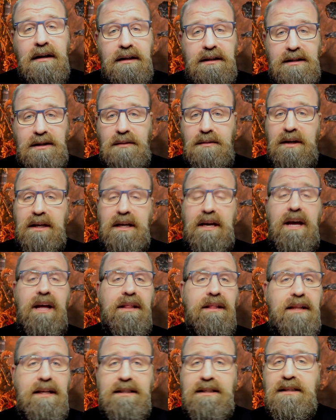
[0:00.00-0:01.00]
So
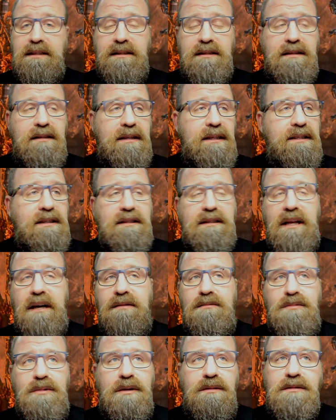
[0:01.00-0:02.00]
again, this is
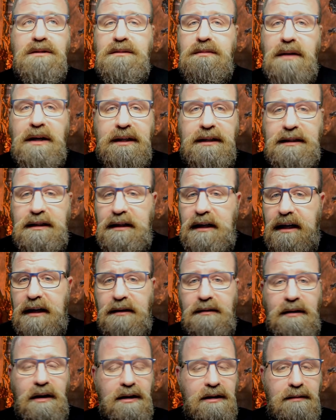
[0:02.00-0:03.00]
that Rune Smiter
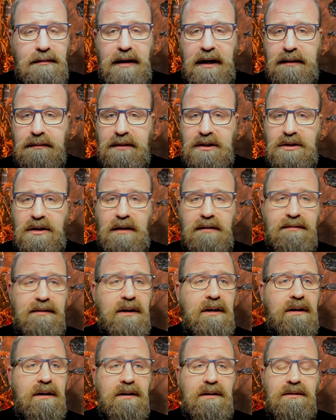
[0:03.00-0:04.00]
now on a Magma Drop,
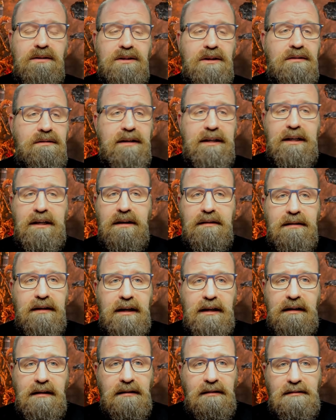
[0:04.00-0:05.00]
who's already
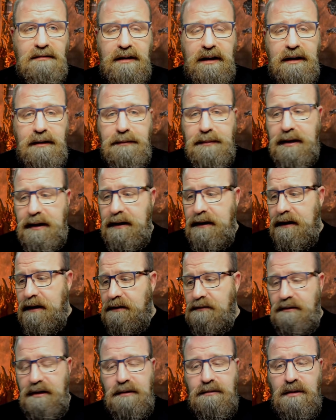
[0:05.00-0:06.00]
going in at 3+,
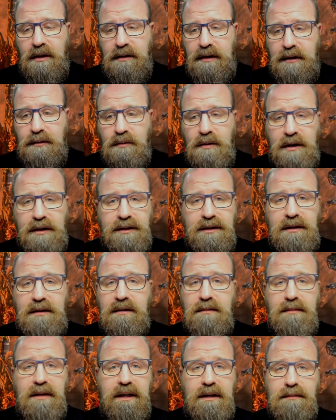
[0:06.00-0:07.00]
re-rolling 1s. You
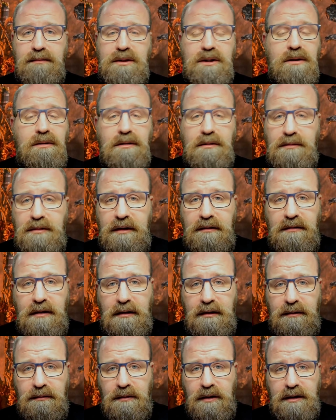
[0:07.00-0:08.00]
can make him 2+,
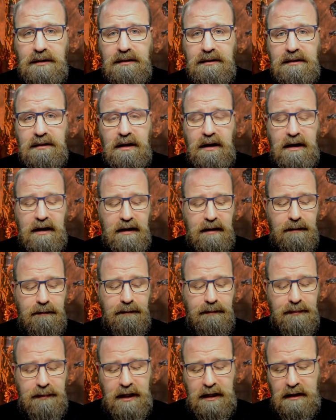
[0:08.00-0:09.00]
re-rolling 1s,
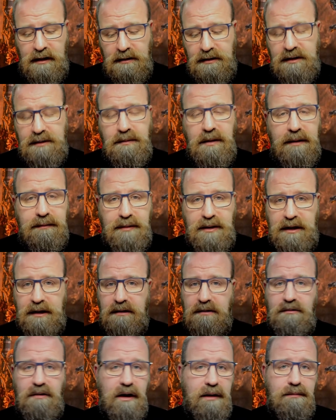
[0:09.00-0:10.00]
you know, just by
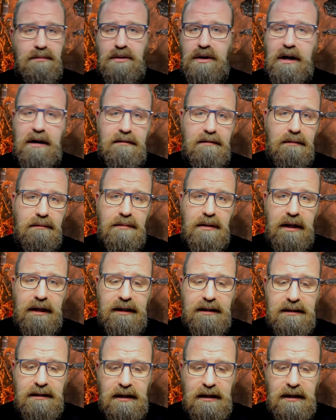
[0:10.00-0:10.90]
putting the right prayer in place.